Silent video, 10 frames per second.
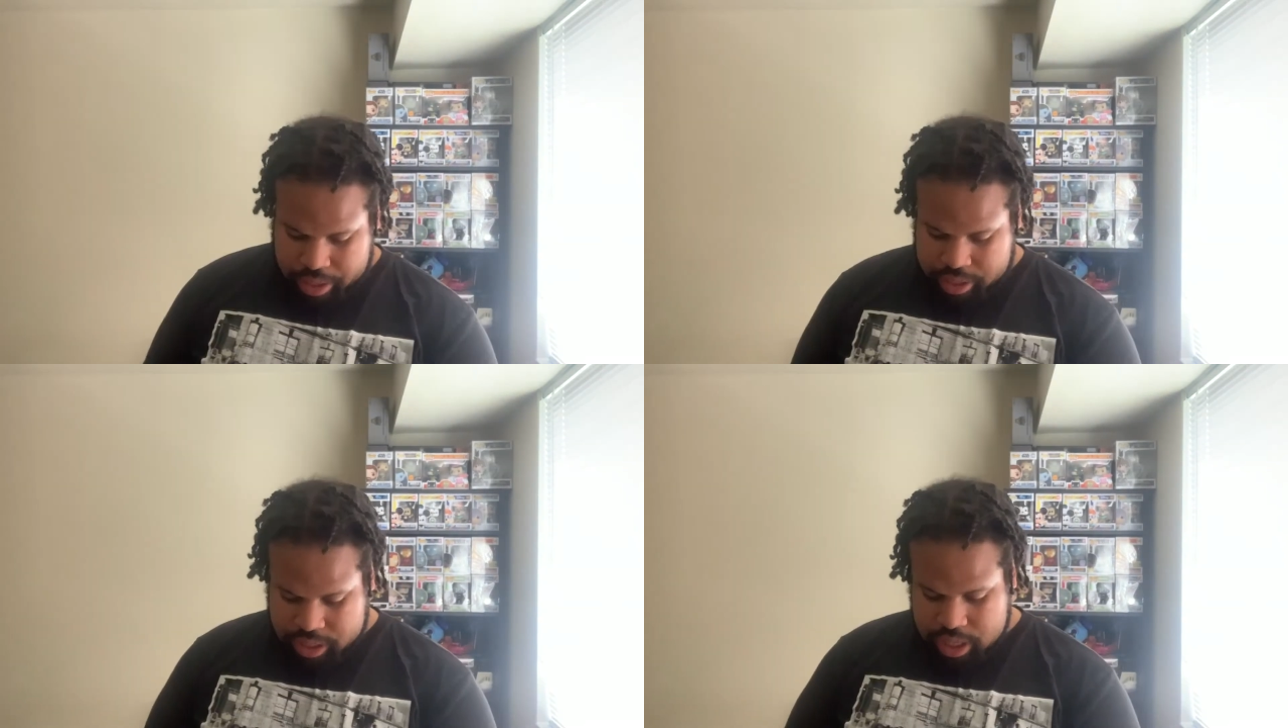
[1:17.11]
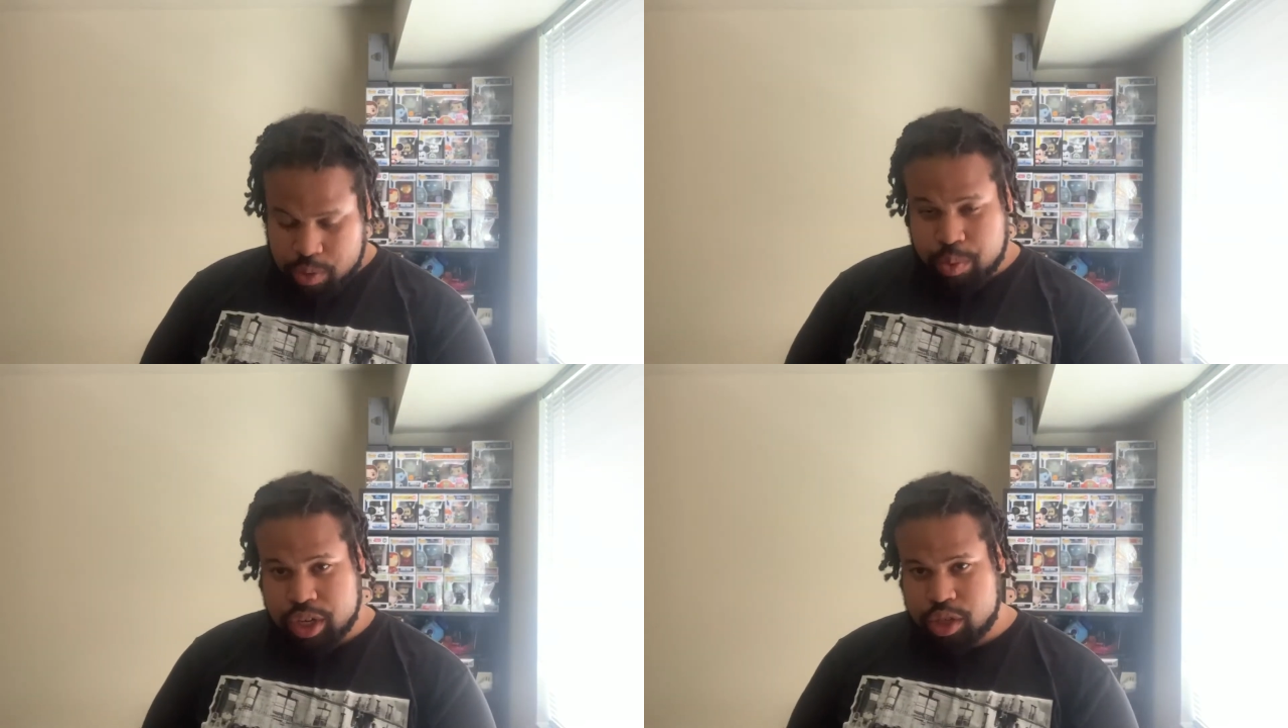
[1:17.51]
to see
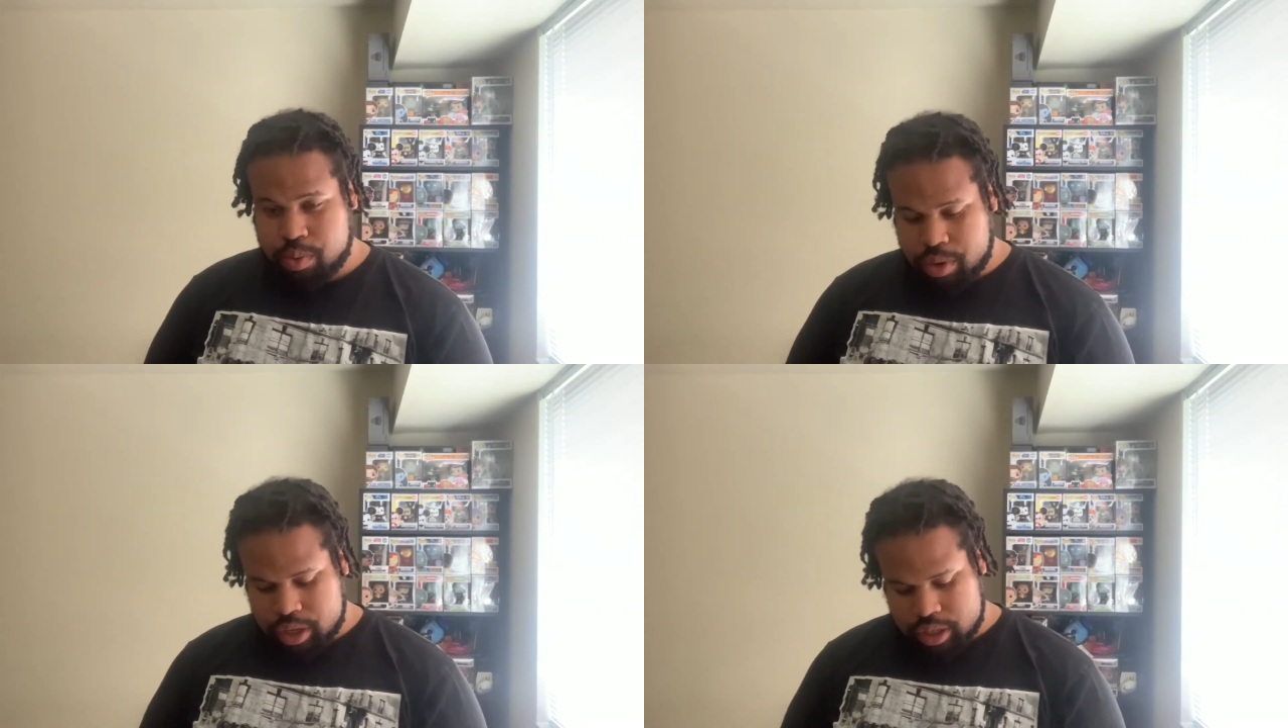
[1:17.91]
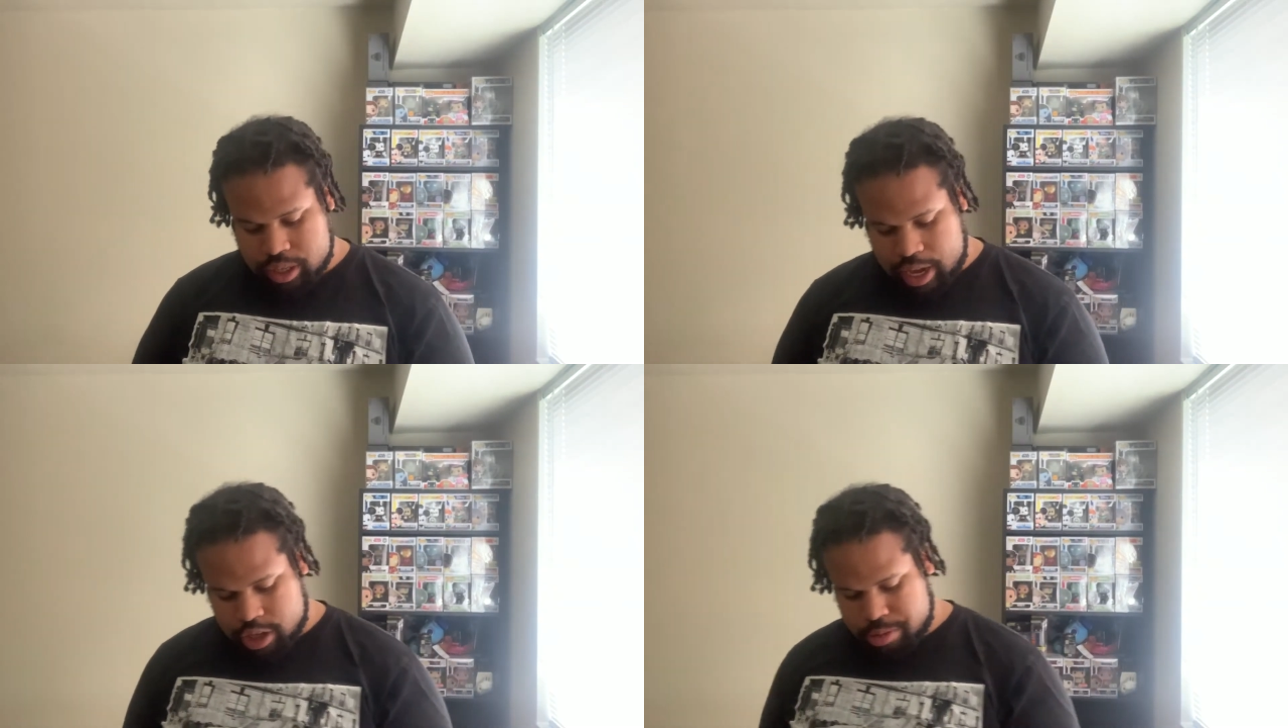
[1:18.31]
which one
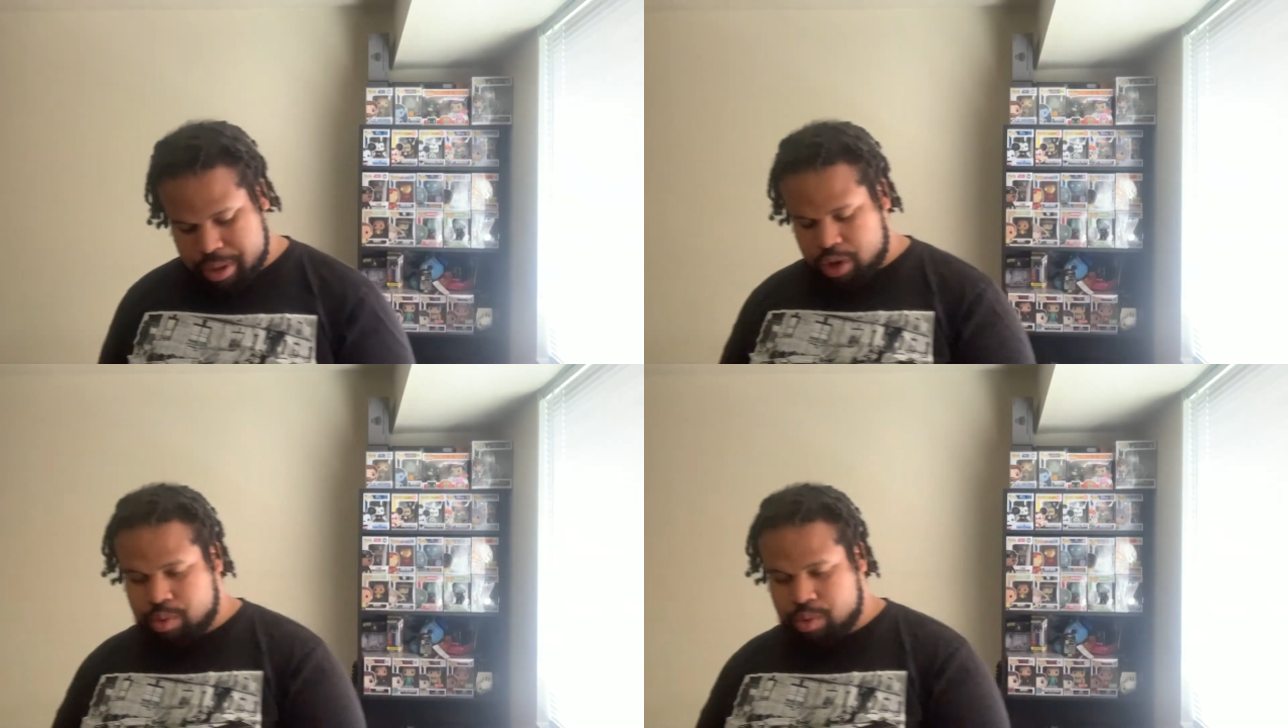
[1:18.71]
sounds better,